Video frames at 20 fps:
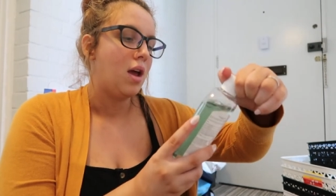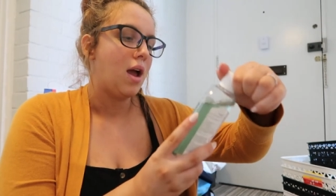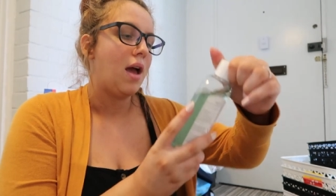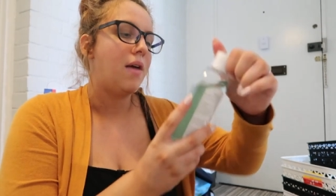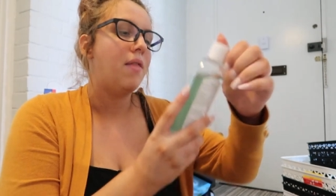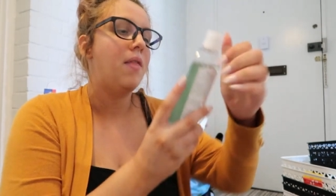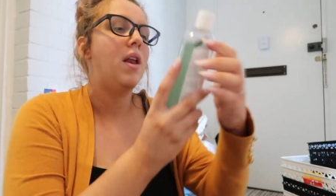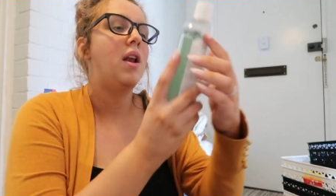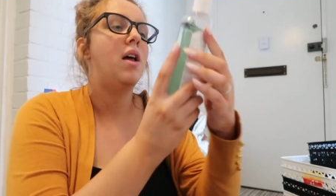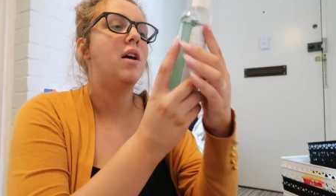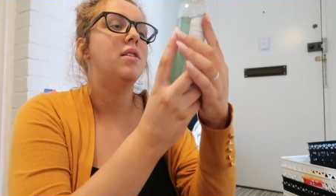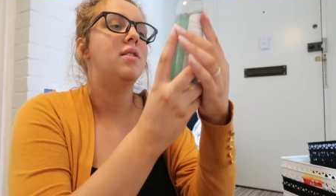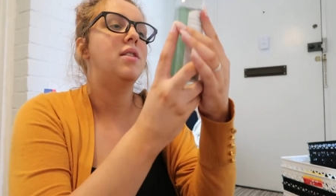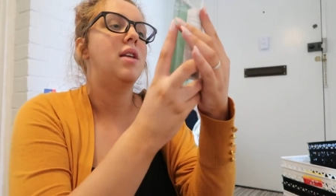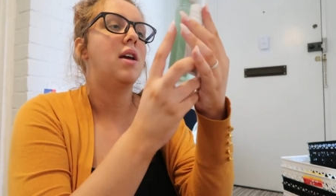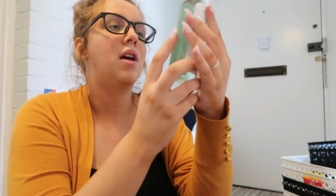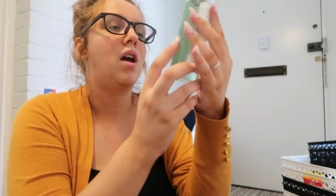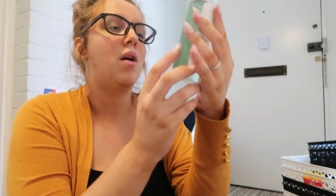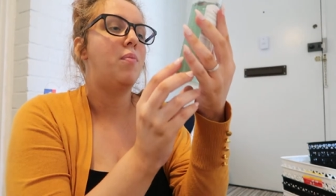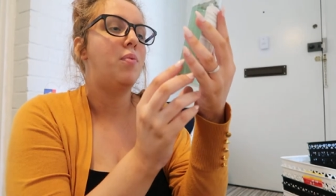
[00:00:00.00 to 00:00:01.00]
And the last
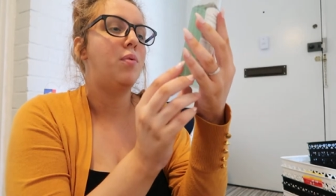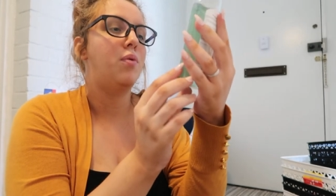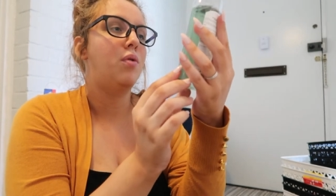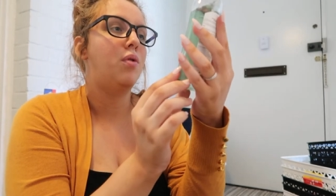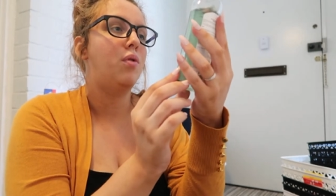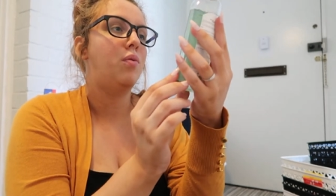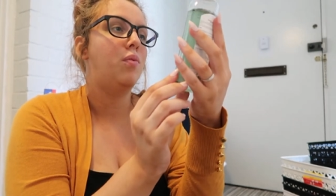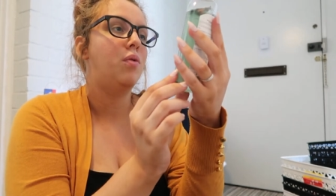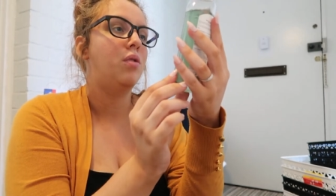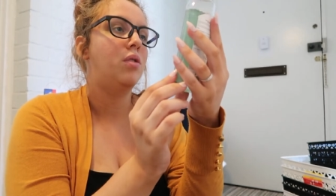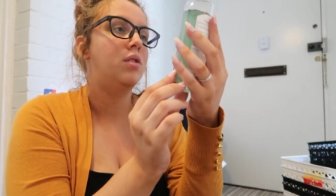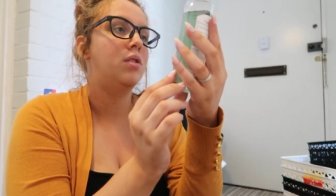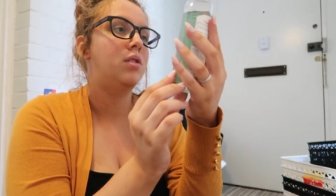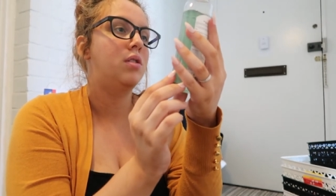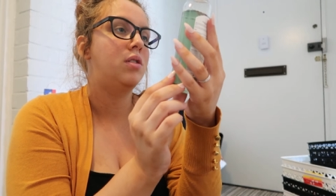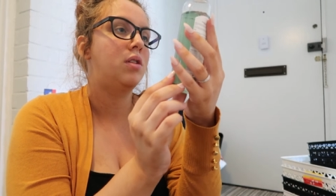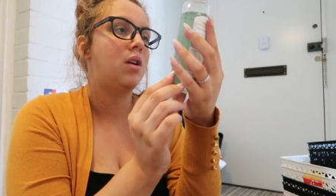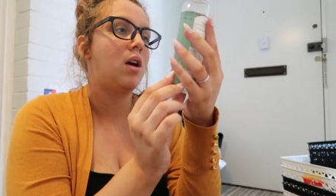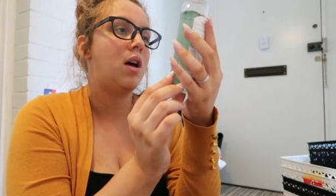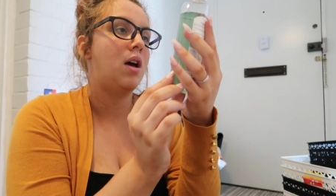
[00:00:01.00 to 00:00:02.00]
thing I bought
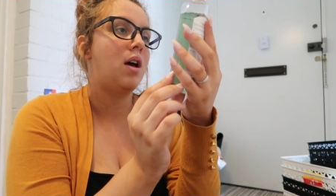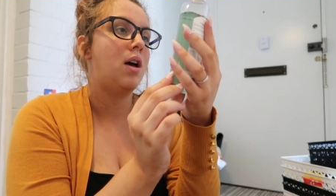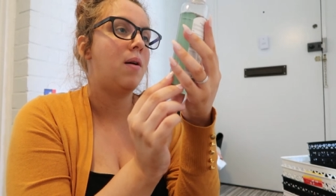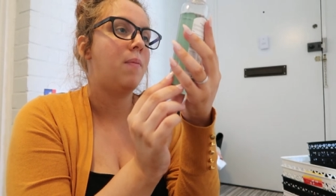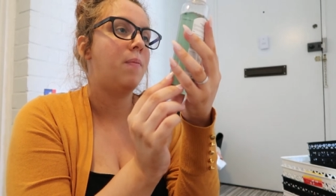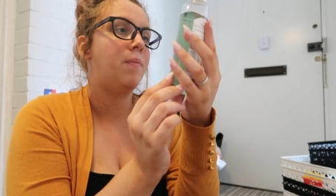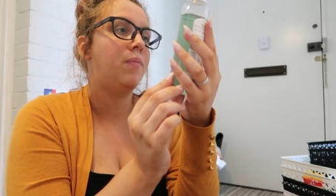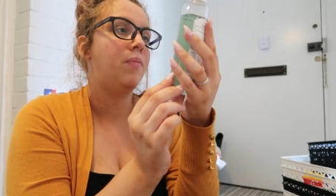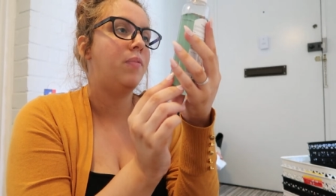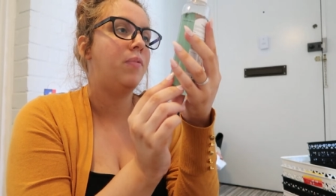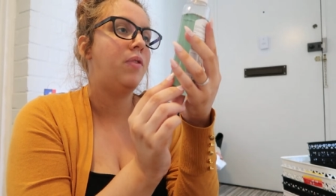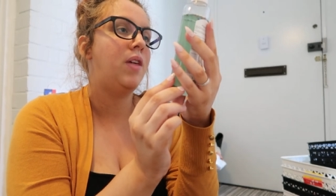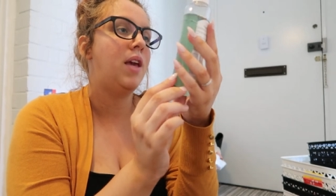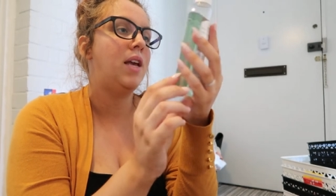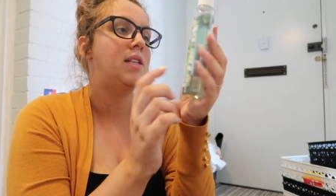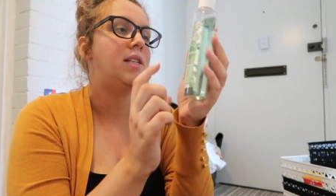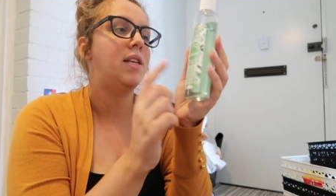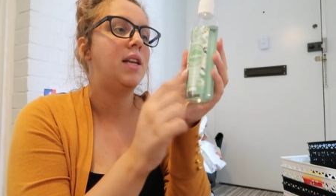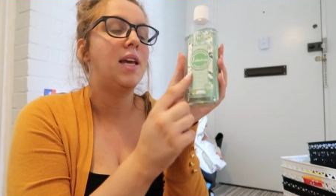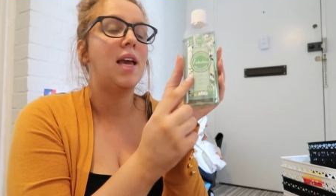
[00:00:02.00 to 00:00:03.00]
was um,
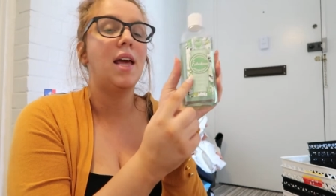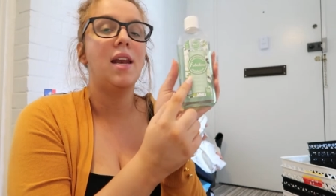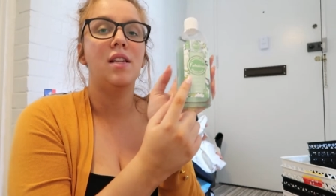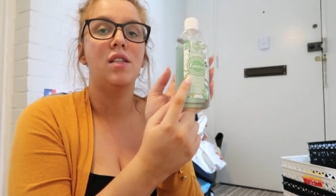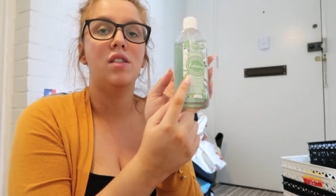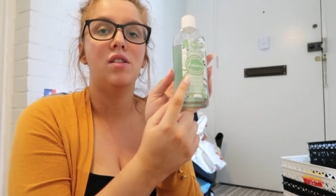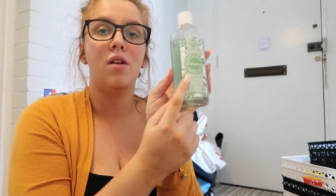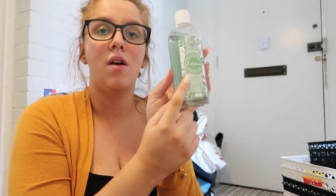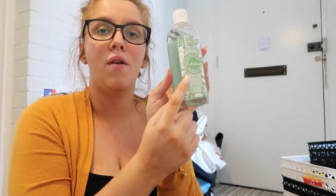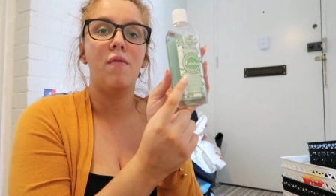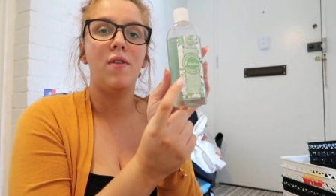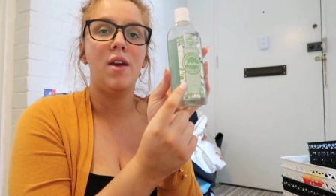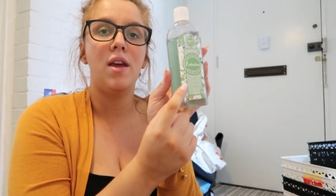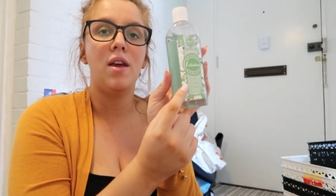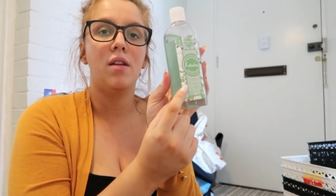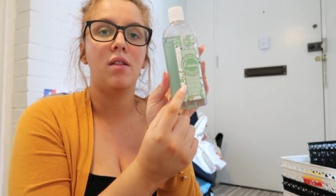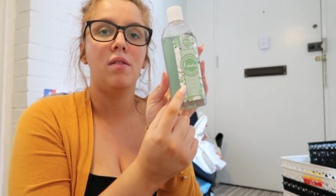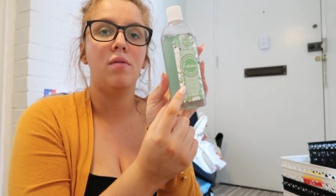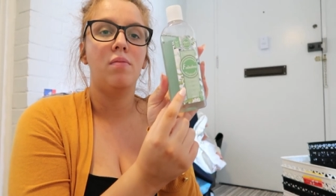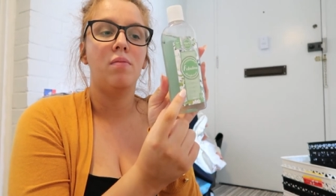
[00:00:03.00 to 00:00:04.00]
this. And again, it's a
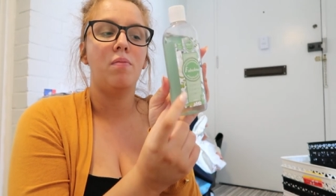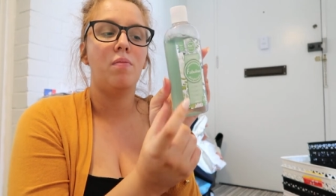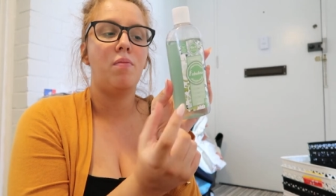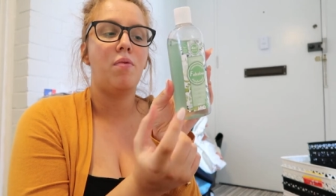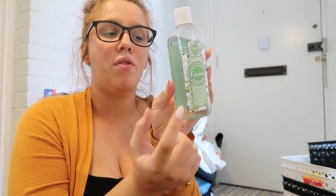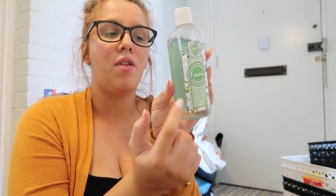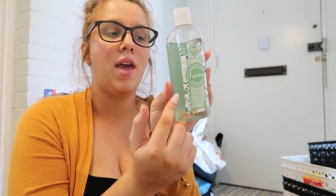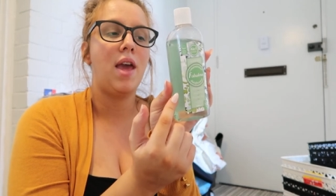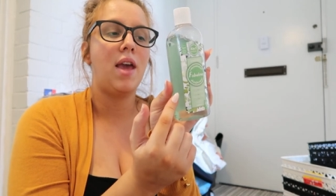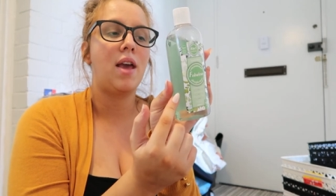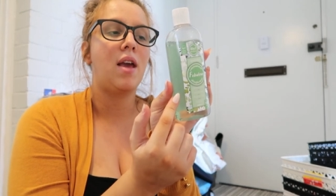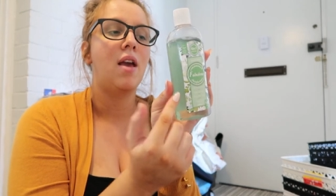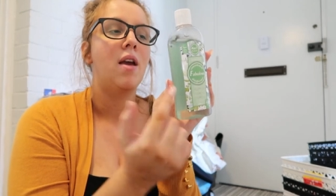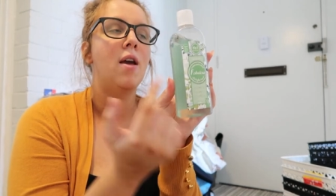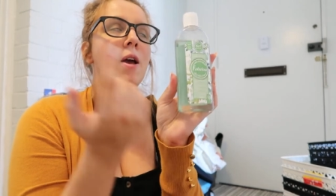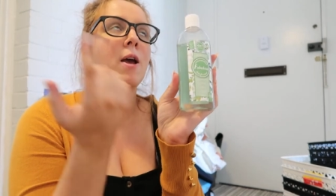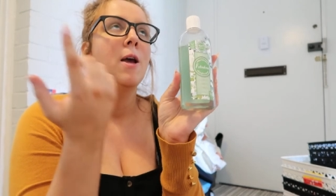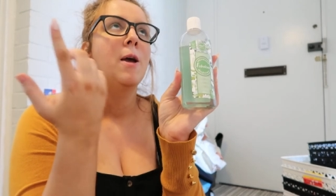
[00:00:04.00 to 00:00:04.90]
vegan thing